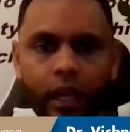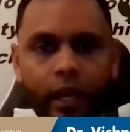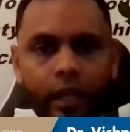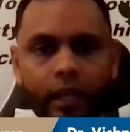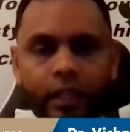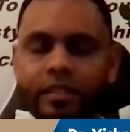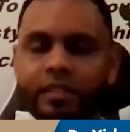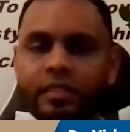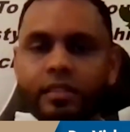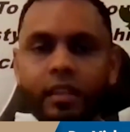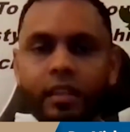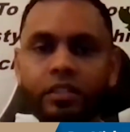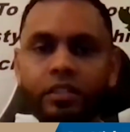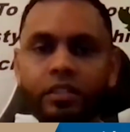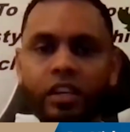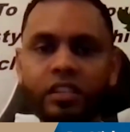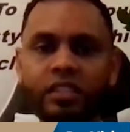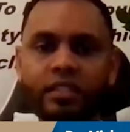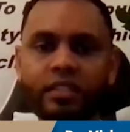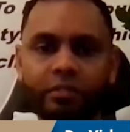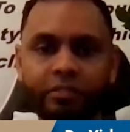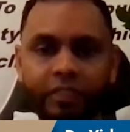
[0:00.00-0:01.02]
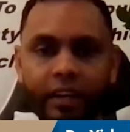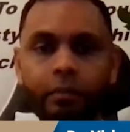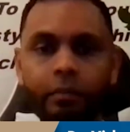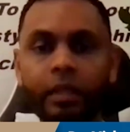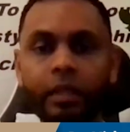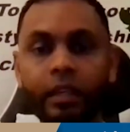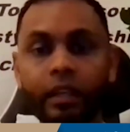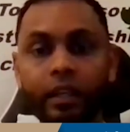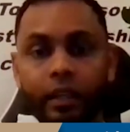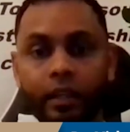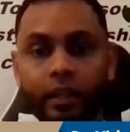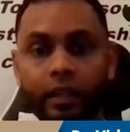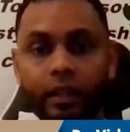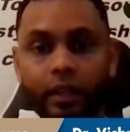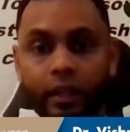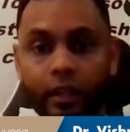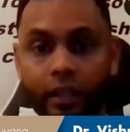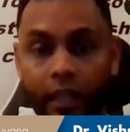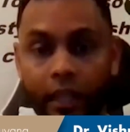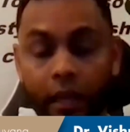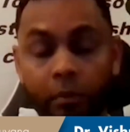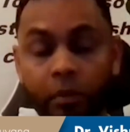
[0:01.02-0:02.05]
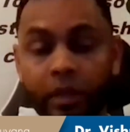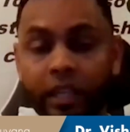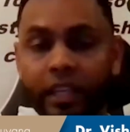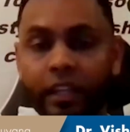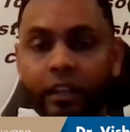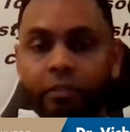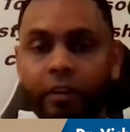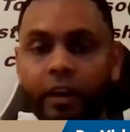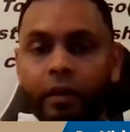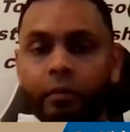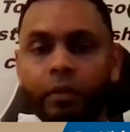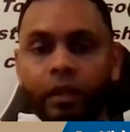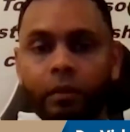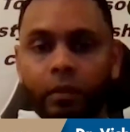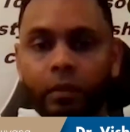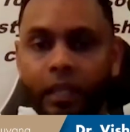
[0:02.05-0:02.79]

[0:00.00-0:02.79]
and it's not just the family, immediate family,